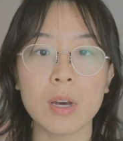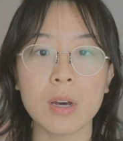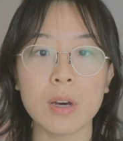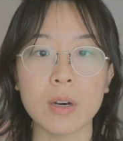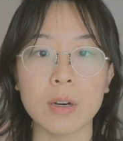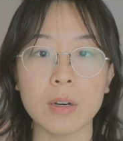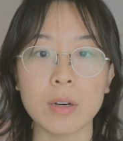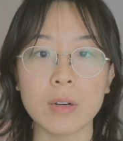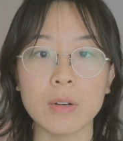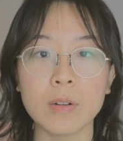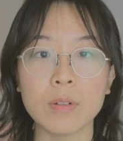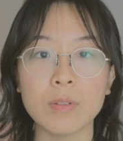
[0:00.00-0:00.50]

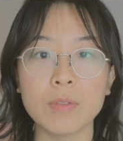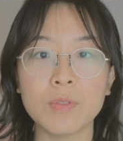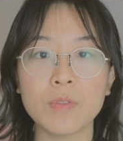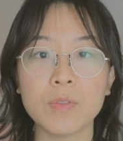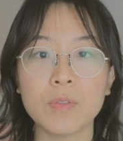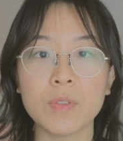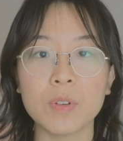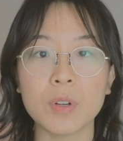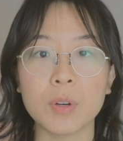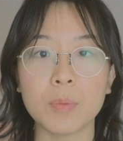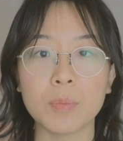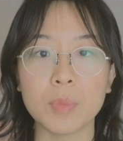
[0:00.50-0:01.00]
of
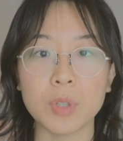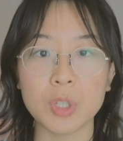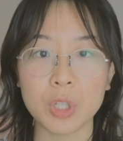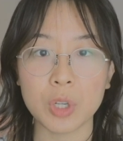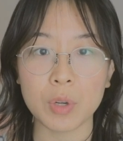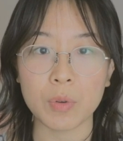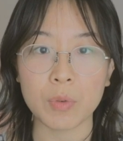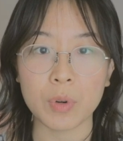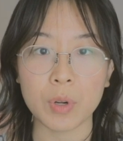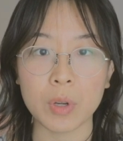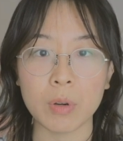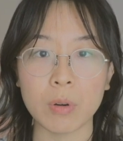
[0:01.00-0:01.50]
a
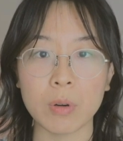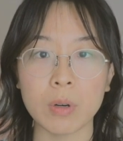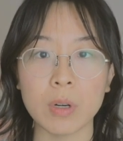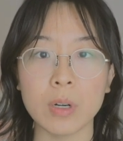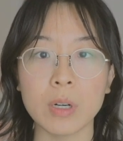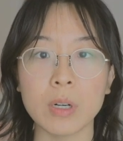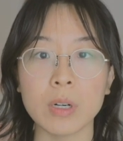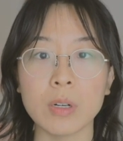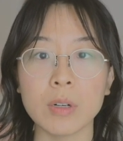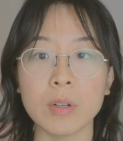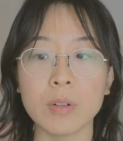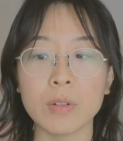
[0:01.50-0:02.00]
material,
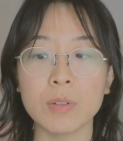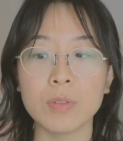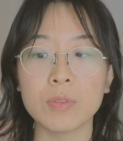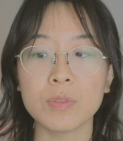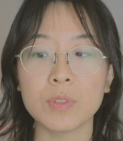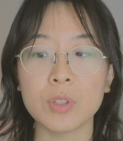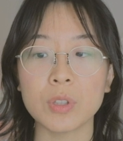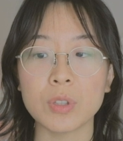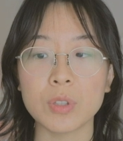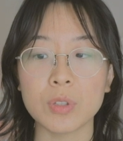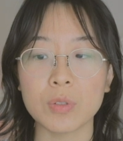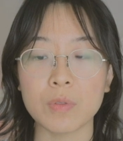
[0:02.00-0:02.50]
of
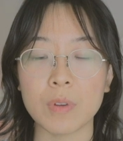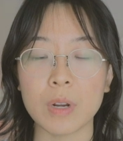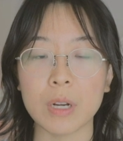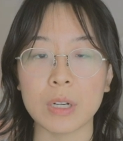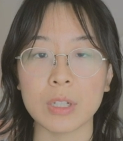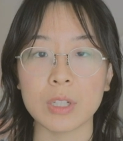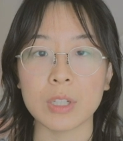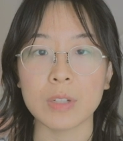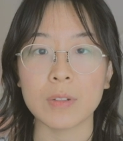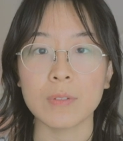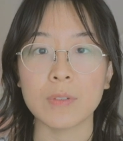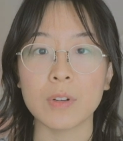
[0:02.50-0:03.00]
the
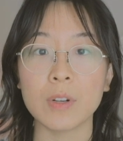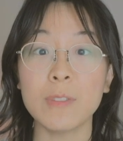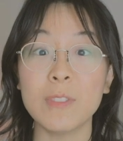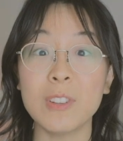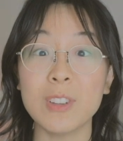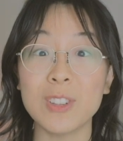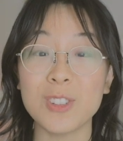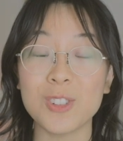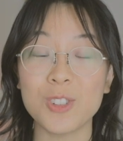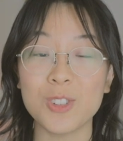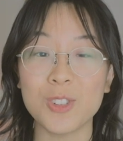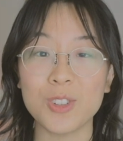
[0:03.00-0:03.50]
directive, of
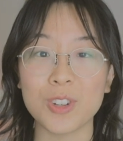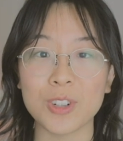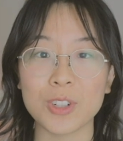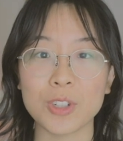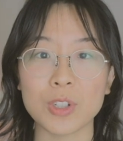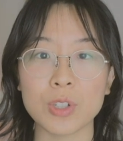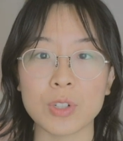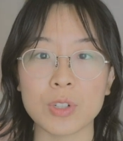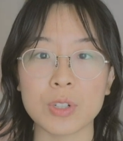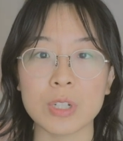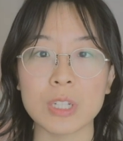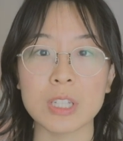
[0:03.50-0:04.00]
the
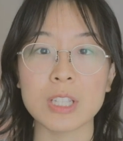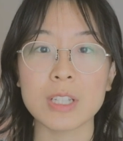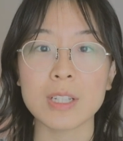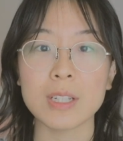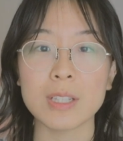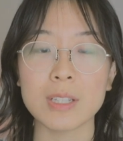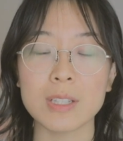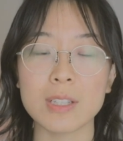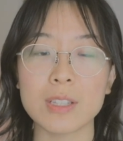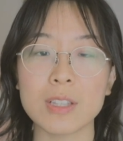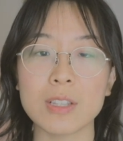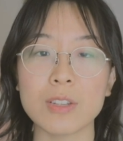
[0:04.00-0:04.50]
structure is
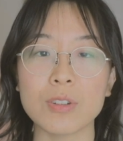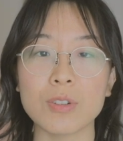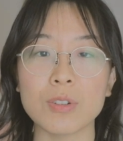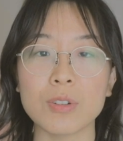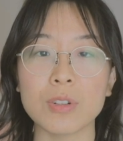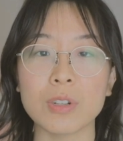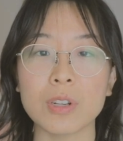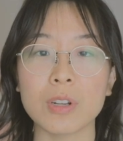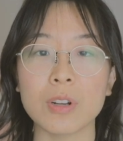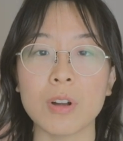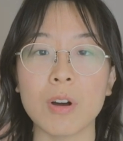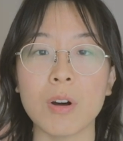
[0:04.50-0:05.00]

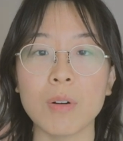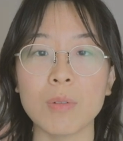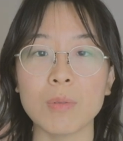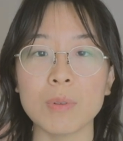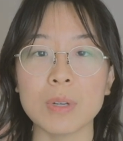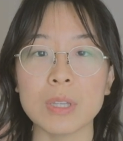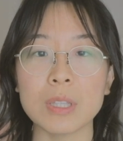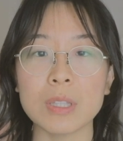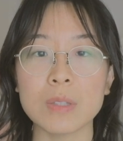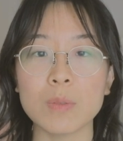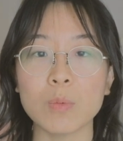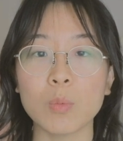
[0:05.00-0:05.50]
considered and
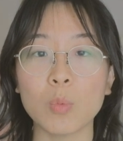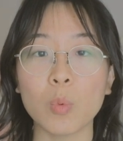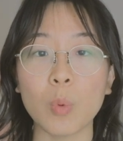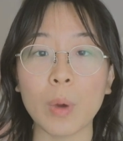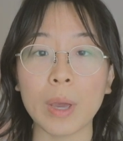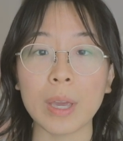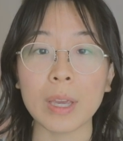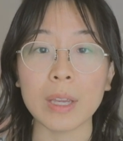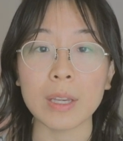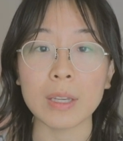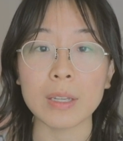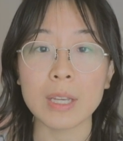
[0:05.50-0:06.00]
always
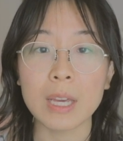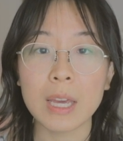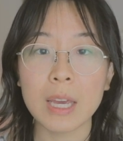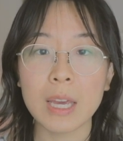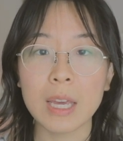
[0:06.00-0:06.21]
weighed